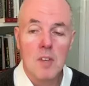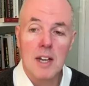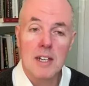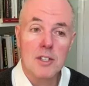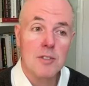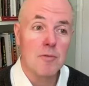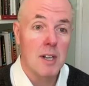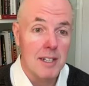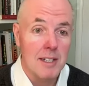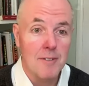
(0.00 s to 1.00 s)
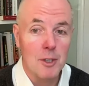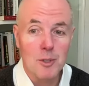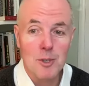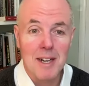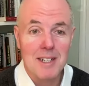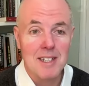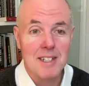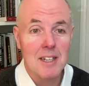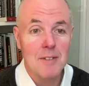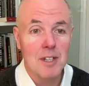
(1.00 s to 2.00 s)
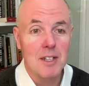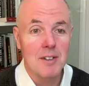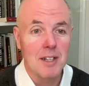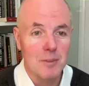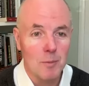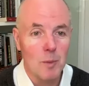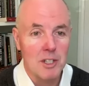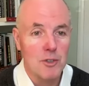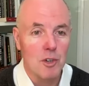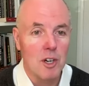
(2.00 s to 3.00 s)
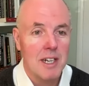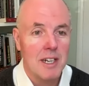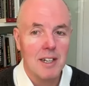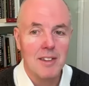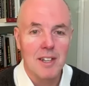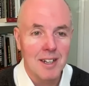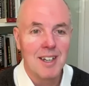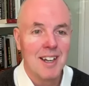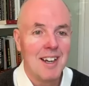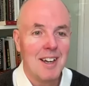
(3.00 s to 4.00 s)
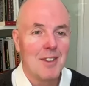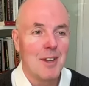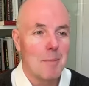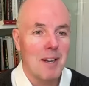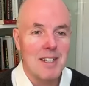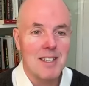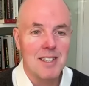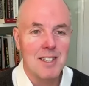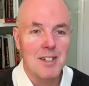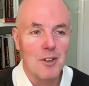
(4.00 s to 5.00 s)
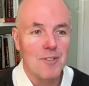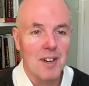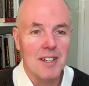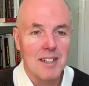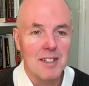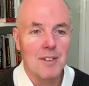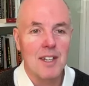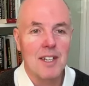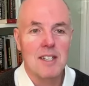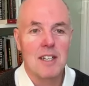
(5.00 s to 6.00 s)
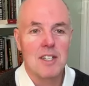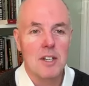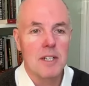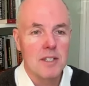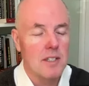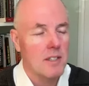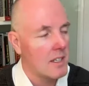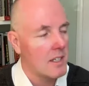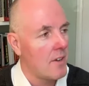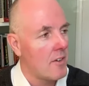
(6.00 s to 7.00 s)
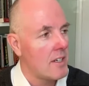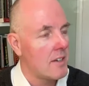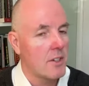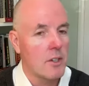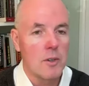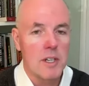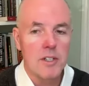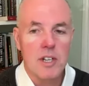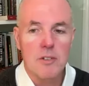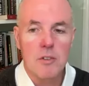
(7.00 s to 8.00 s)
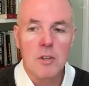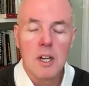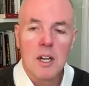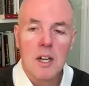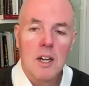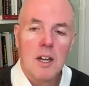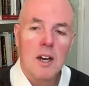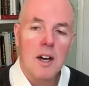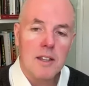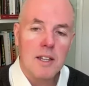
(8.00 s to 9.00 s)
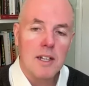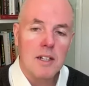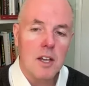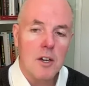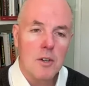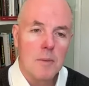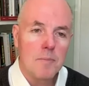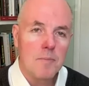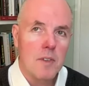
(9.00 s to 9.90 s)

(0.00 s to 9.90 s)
and it's really difficult to access even in like when it's dry and the the places are not flooded and things like this. So it's it's very difficult in general. I think though